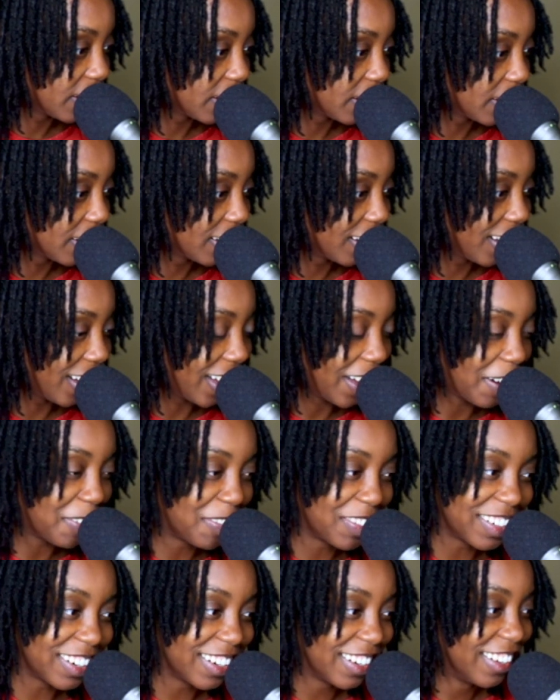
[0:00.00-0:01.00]

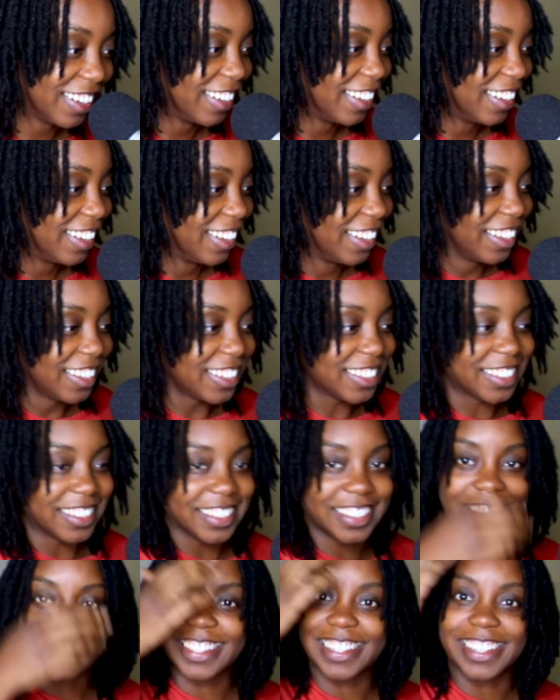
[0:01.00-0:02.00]
Hopper. It's good
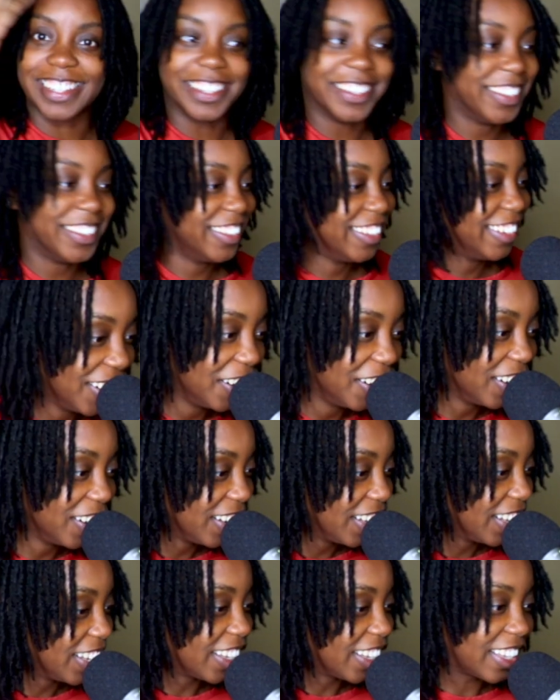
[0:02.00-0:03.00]
to see you.
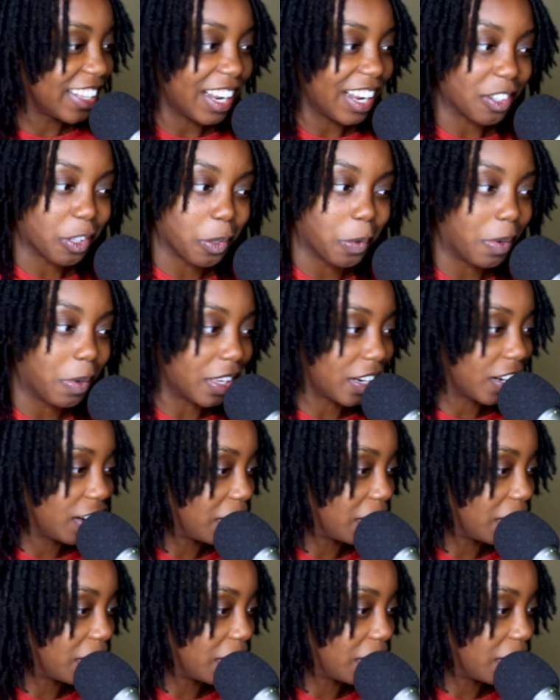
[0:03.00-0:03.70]
Get out the water, though.